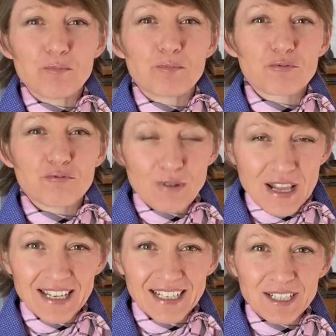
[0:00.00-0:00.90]

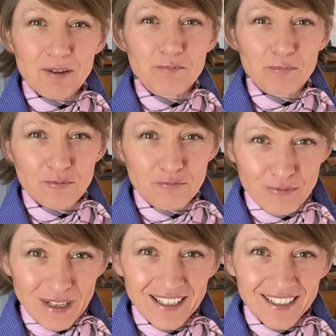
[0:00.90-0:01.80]
brilliant
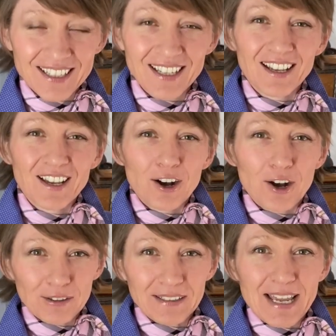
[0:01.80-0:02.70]

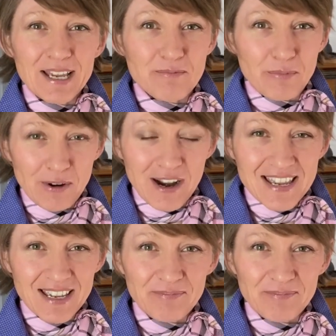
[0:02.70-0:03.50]
holiday break.